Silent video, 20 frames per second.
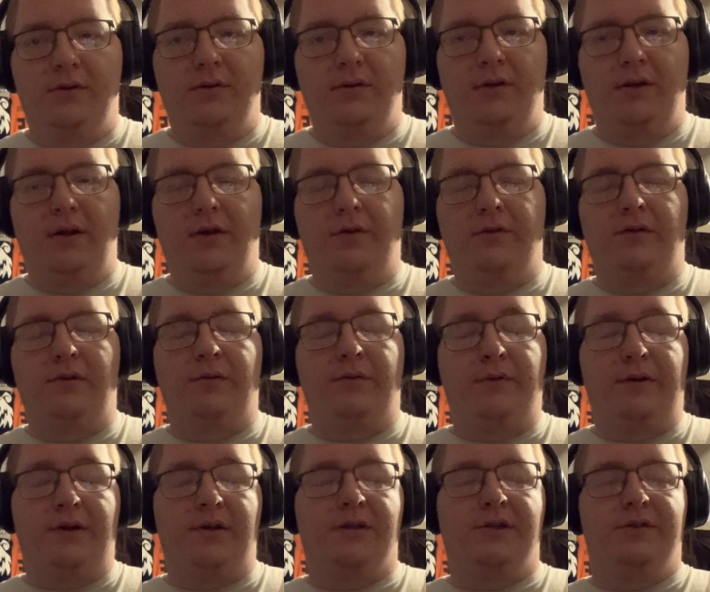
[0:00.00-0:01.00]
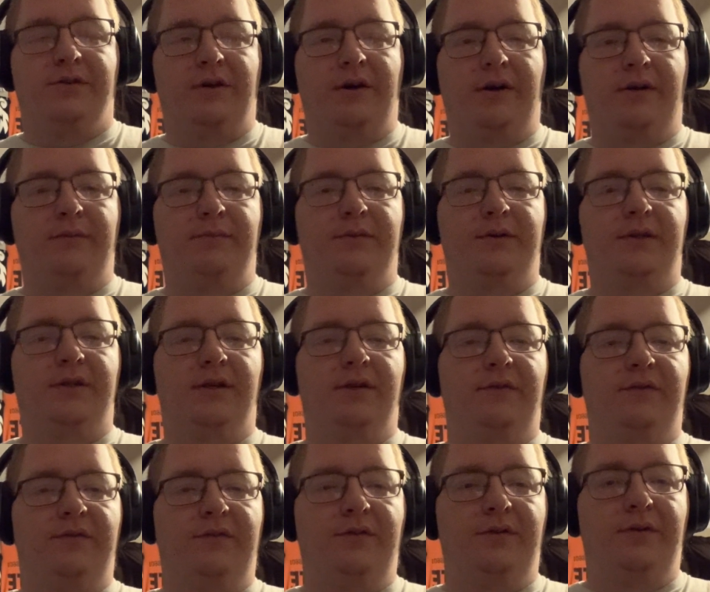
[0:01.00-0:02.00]
not only wear you out but
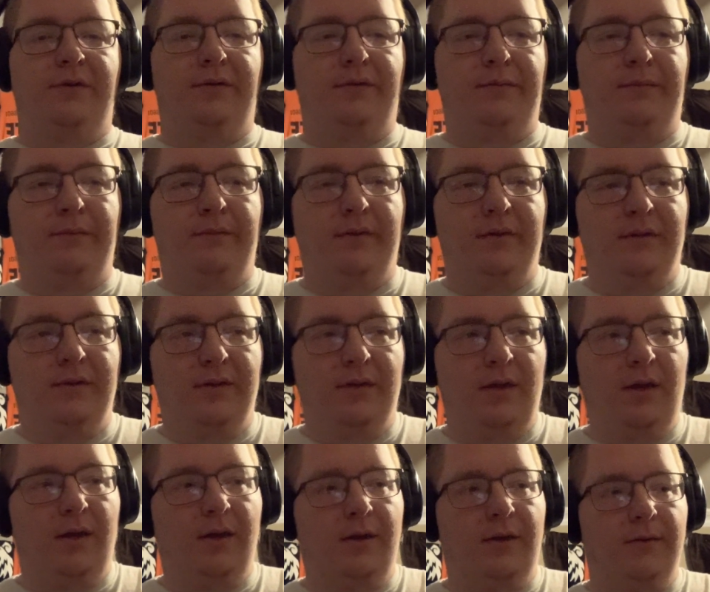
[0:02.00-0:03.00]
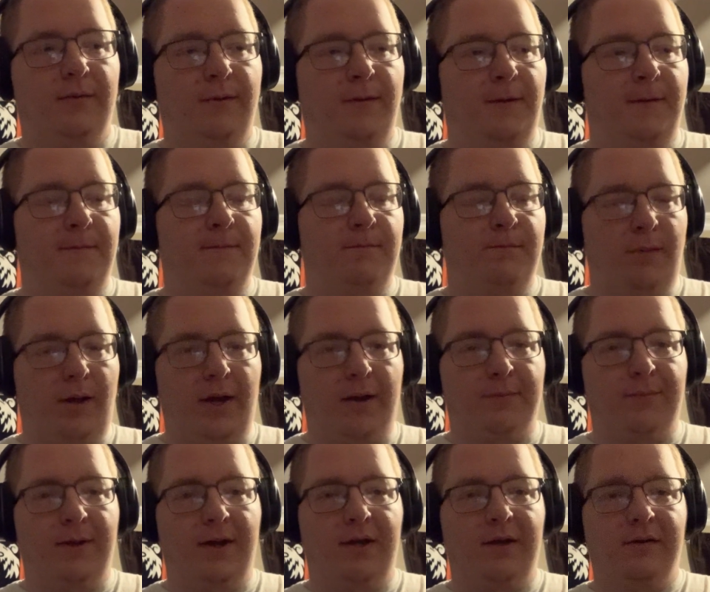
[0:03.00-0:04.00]
give you back
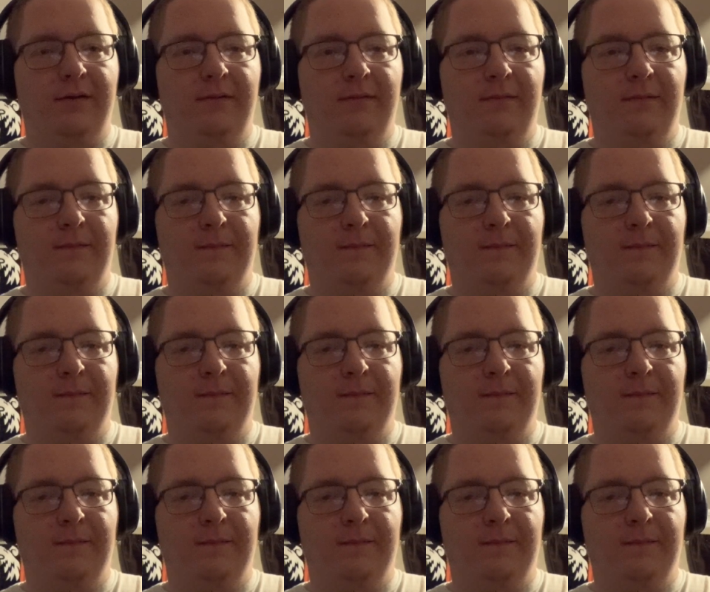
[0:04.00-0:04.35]
pain.